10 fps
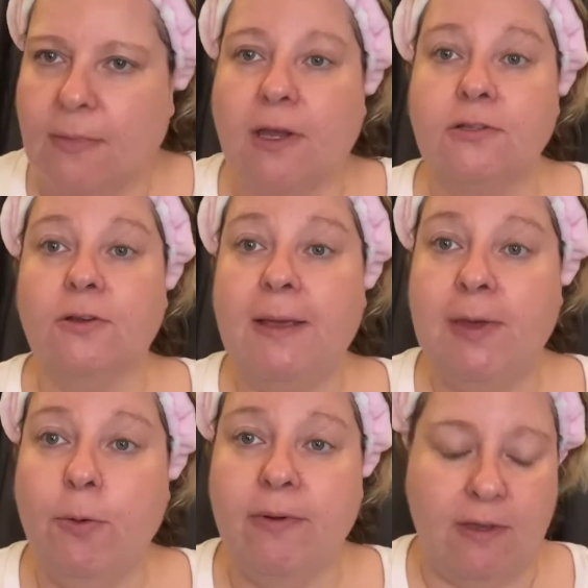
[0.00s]
so let
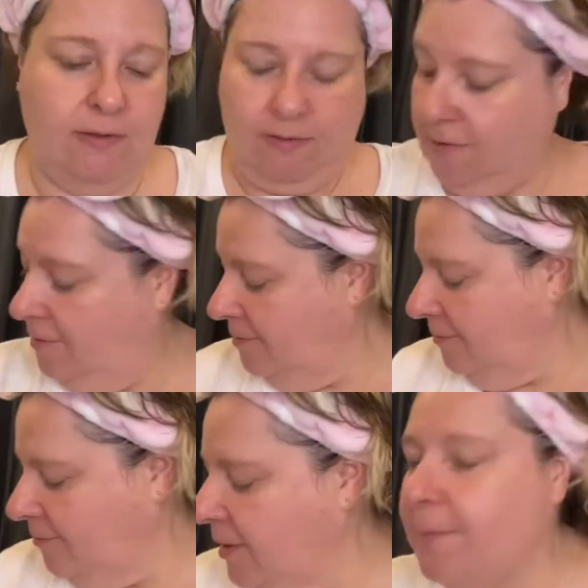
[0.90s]
me open this.
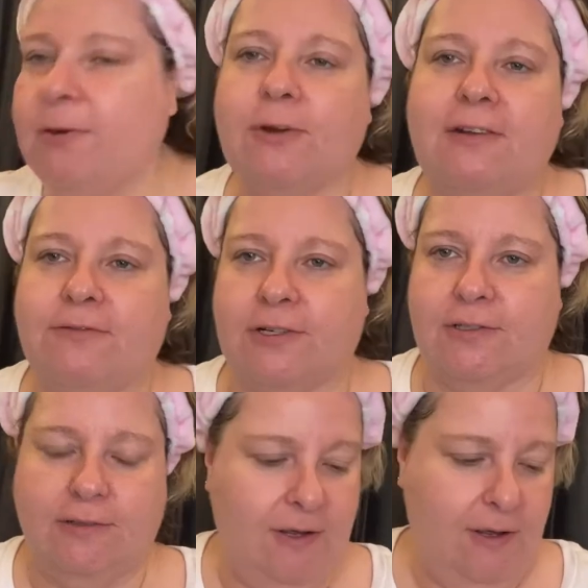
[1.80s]
Well, let me read it
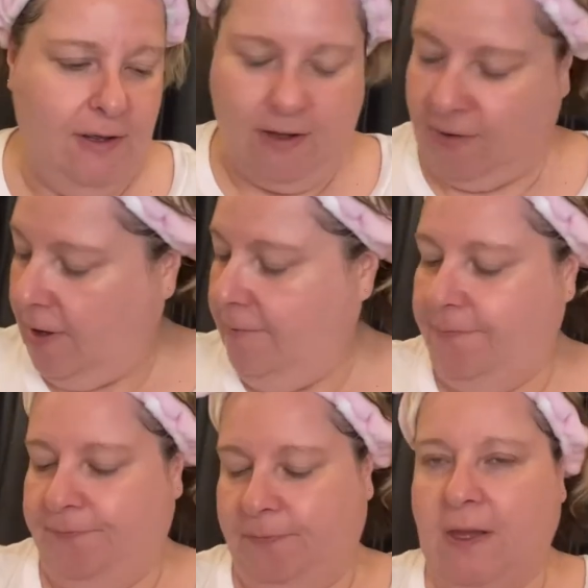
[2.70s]
first. Okay.
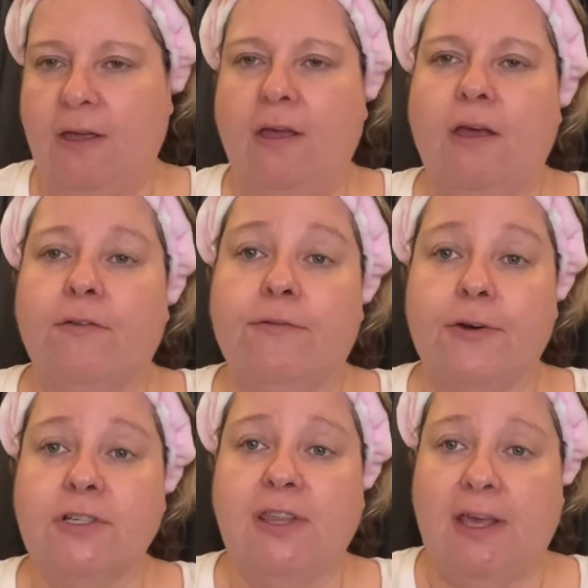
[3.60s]

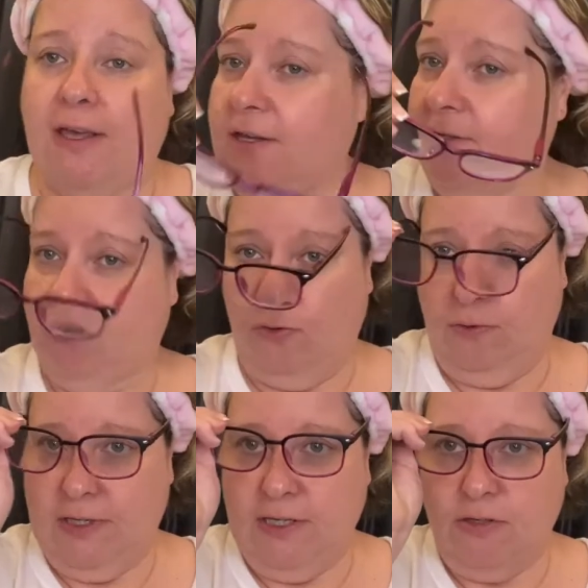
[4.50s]
First thing is to
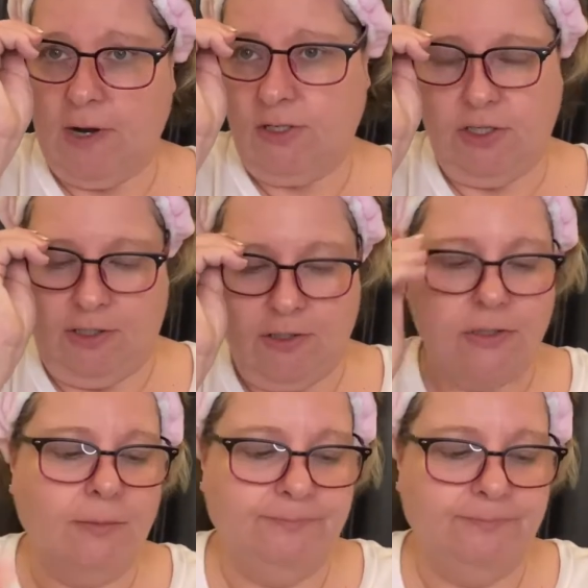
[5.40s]
read the directions.